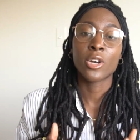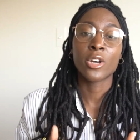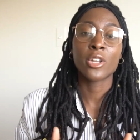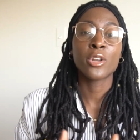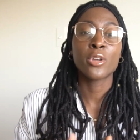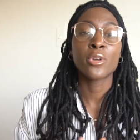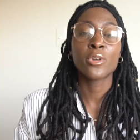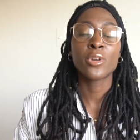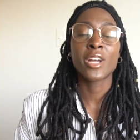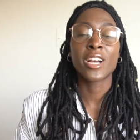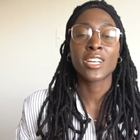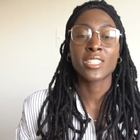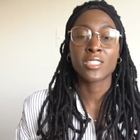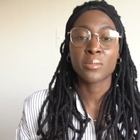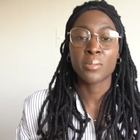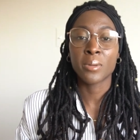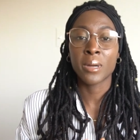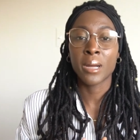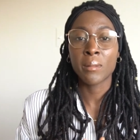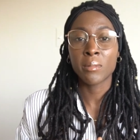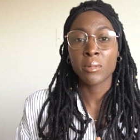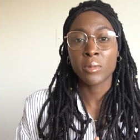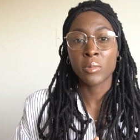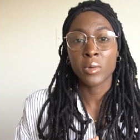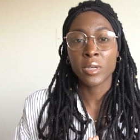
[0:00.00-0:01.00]
I know you guys are
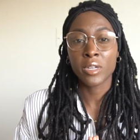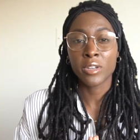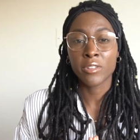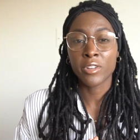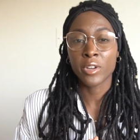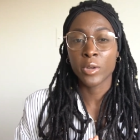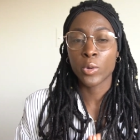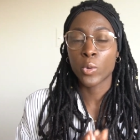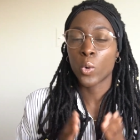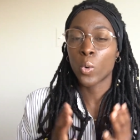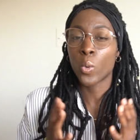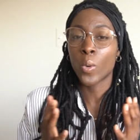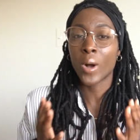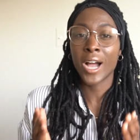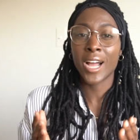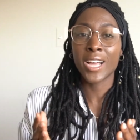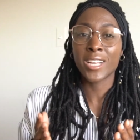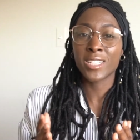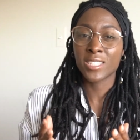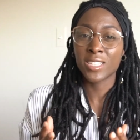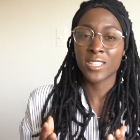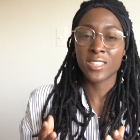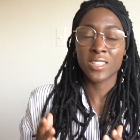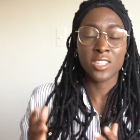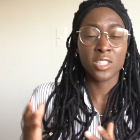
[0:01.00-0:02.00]
probably wondering, well, why
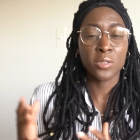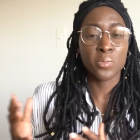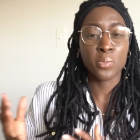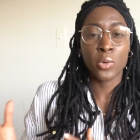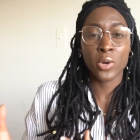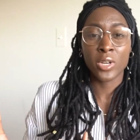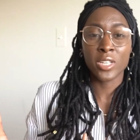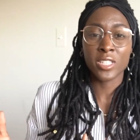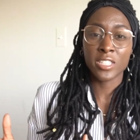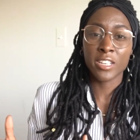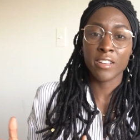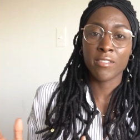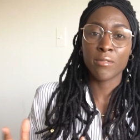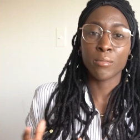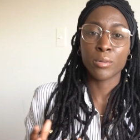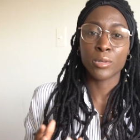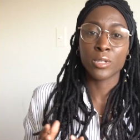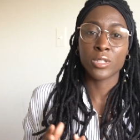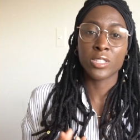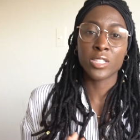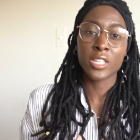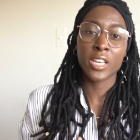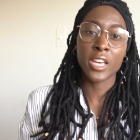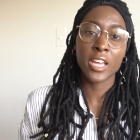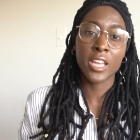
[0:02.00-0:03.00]
is it this
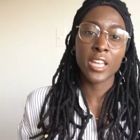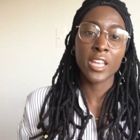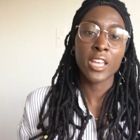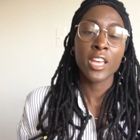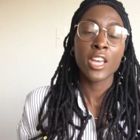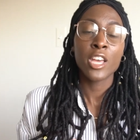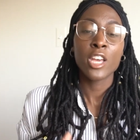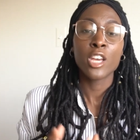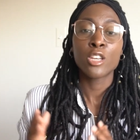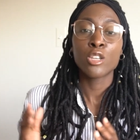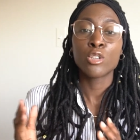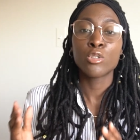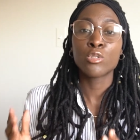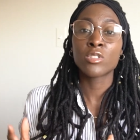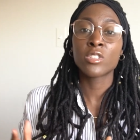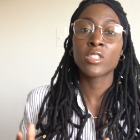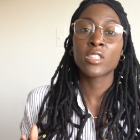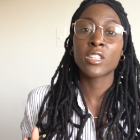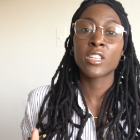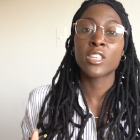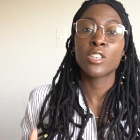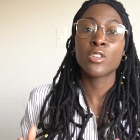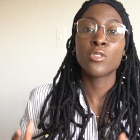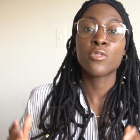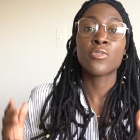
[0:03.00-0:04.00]
0.7%?
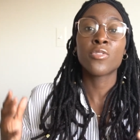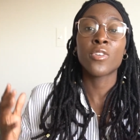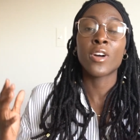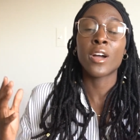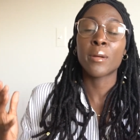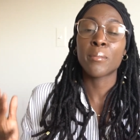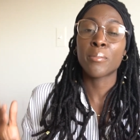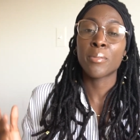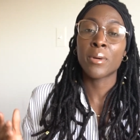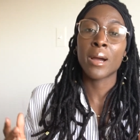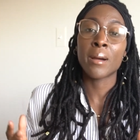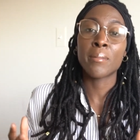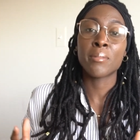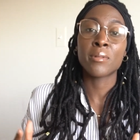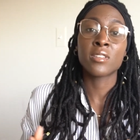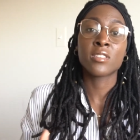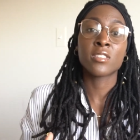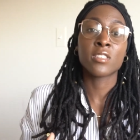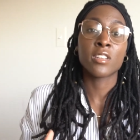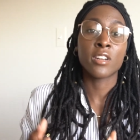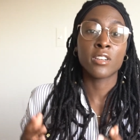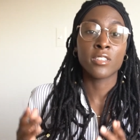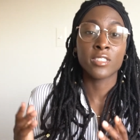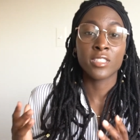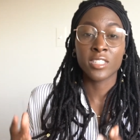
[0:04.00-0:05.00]
Usually you find properties
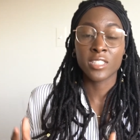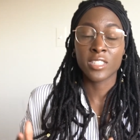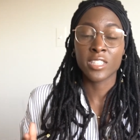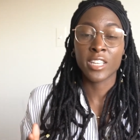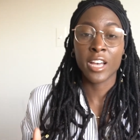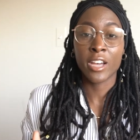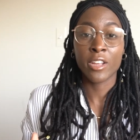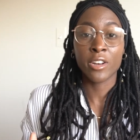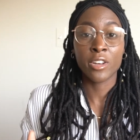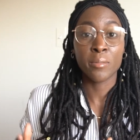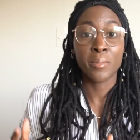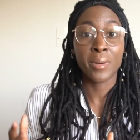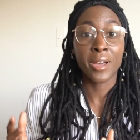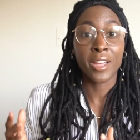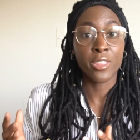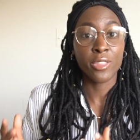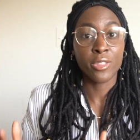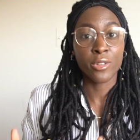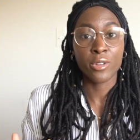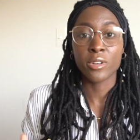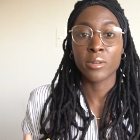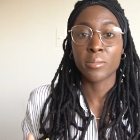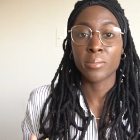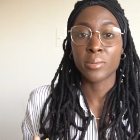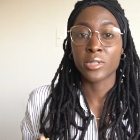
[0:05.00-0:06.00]
that are discounted by
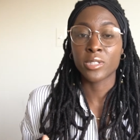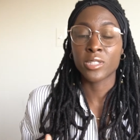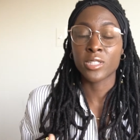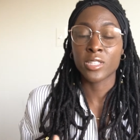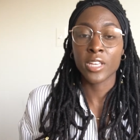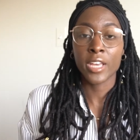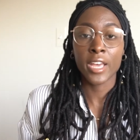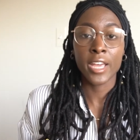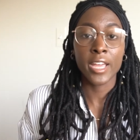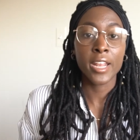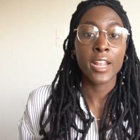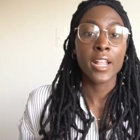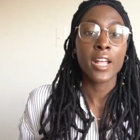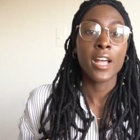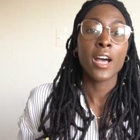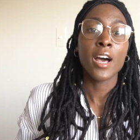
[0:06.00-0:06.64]
30%